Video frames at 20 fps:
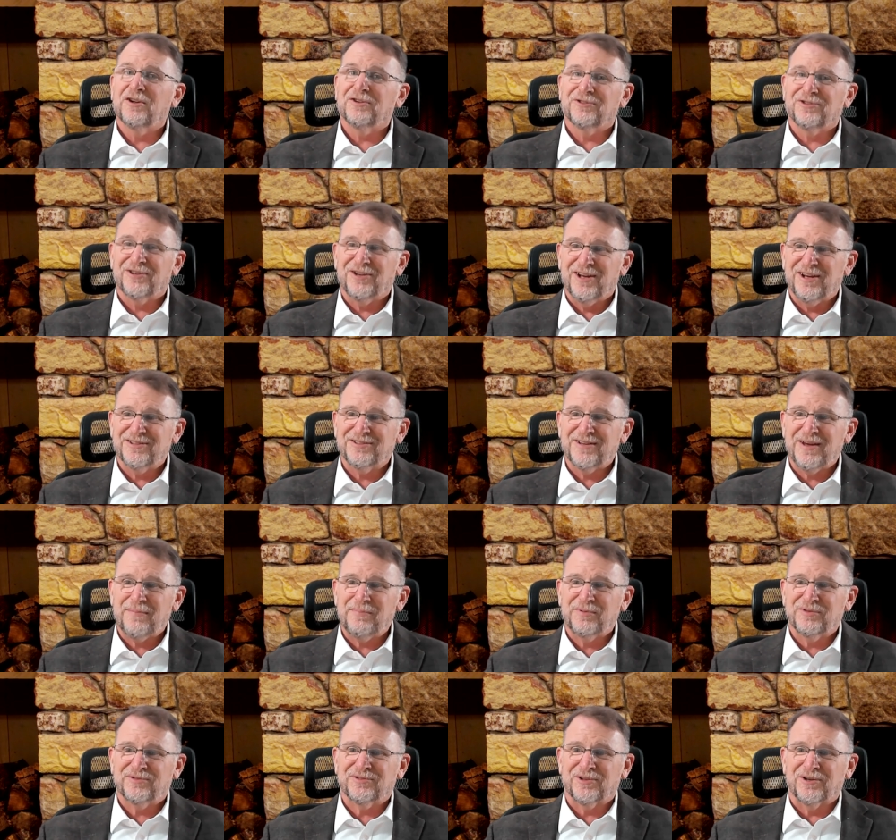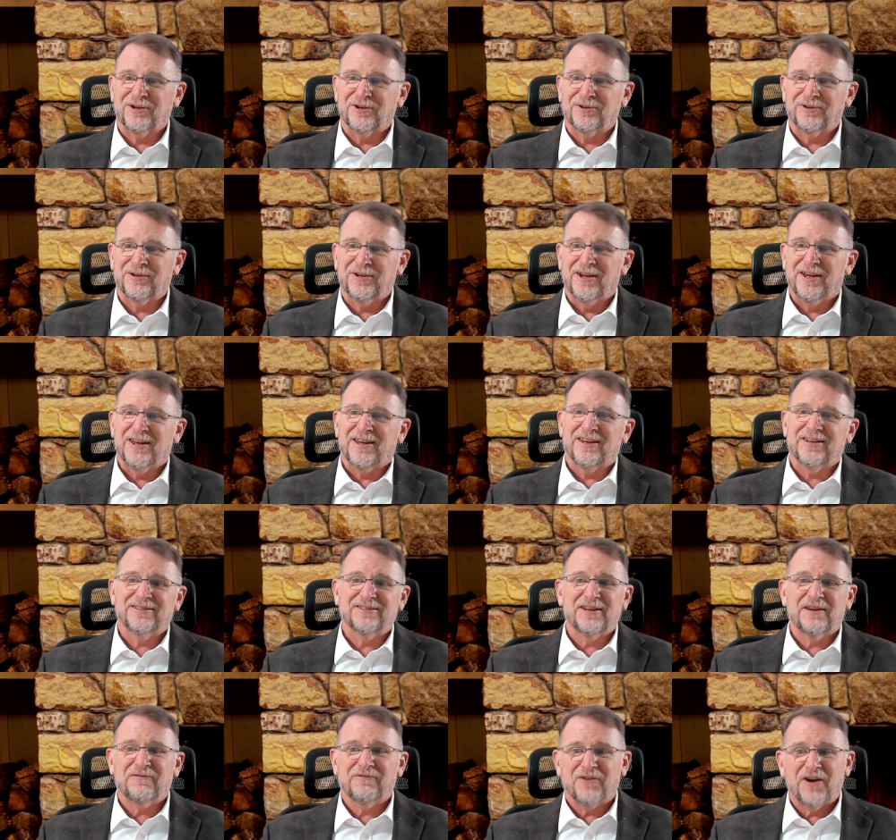Today's episode is
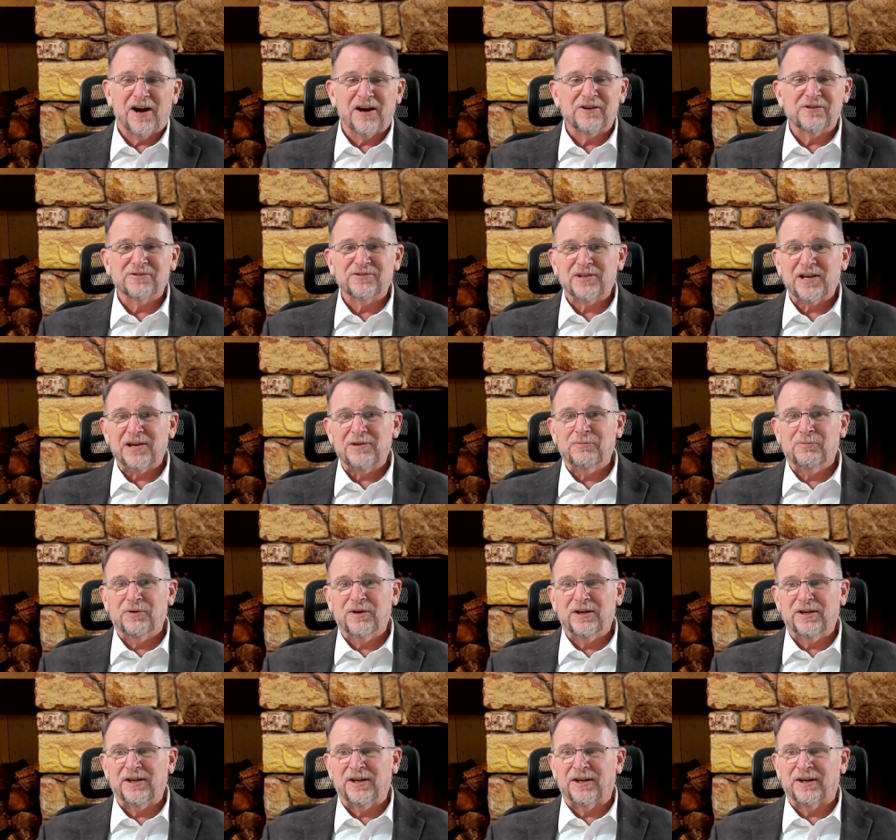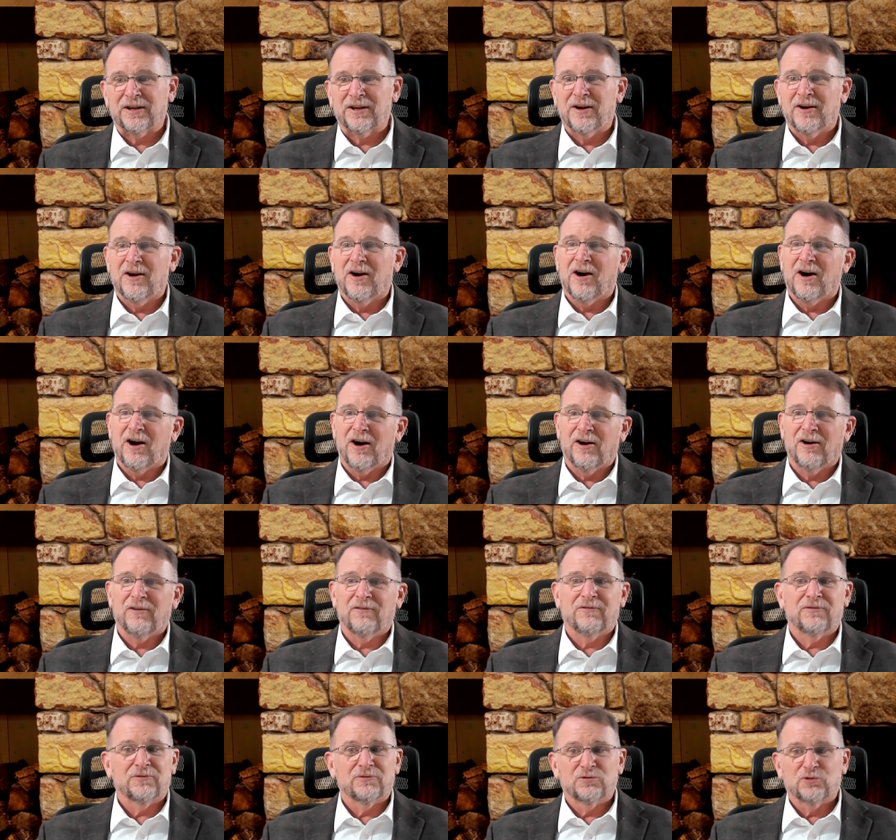a fireside reading
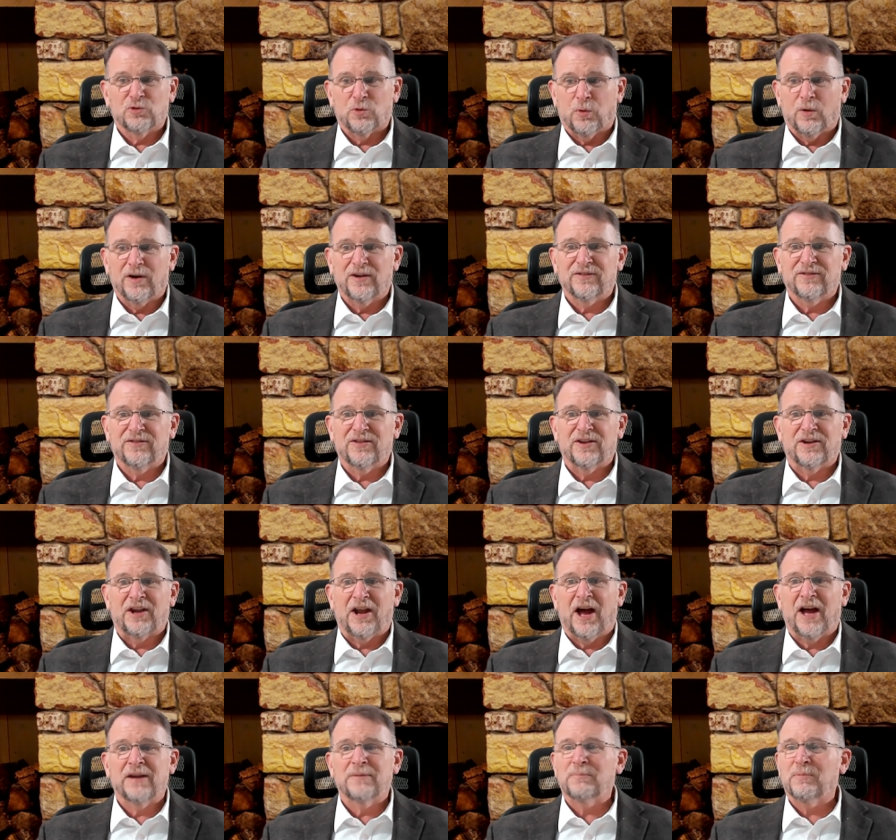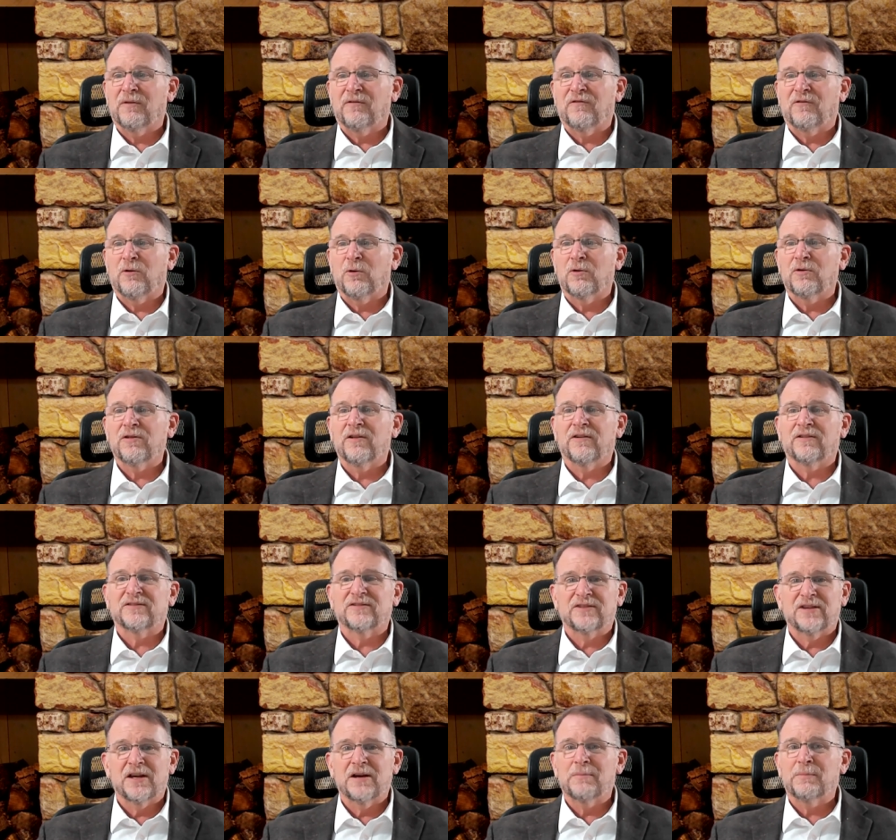of Twas the Night Before the
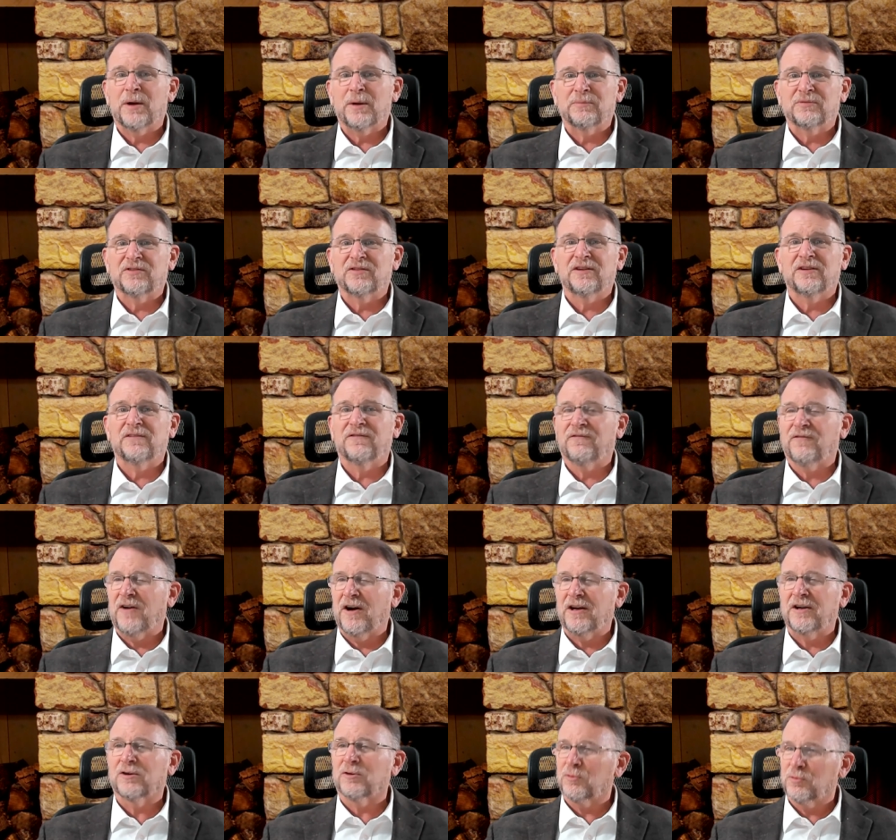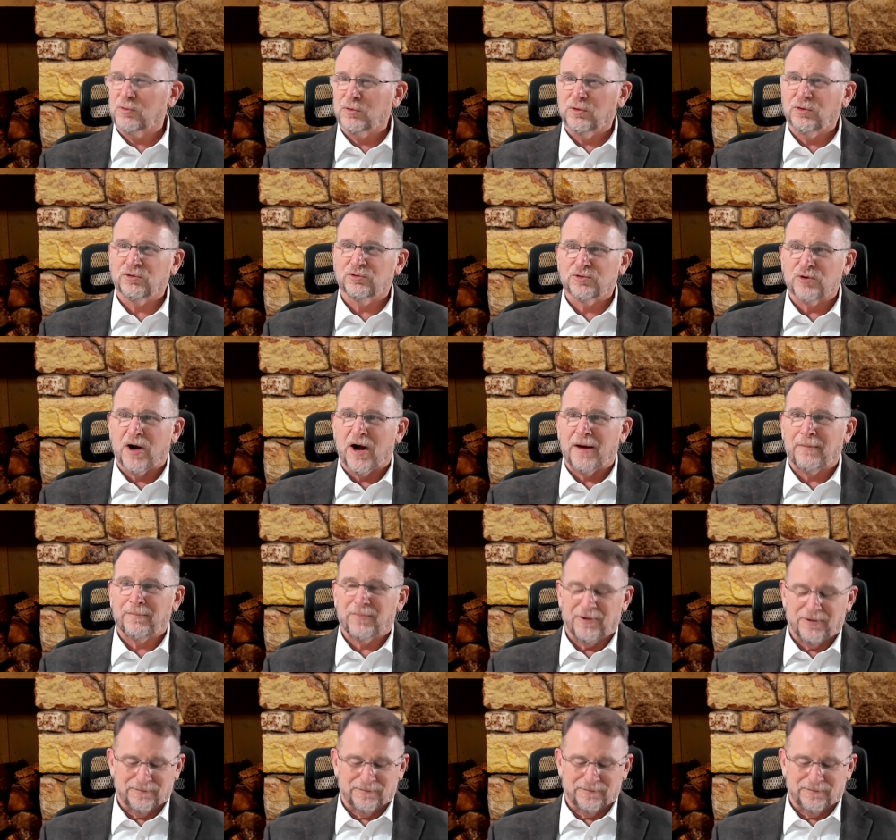CMMC Final Rule Drop.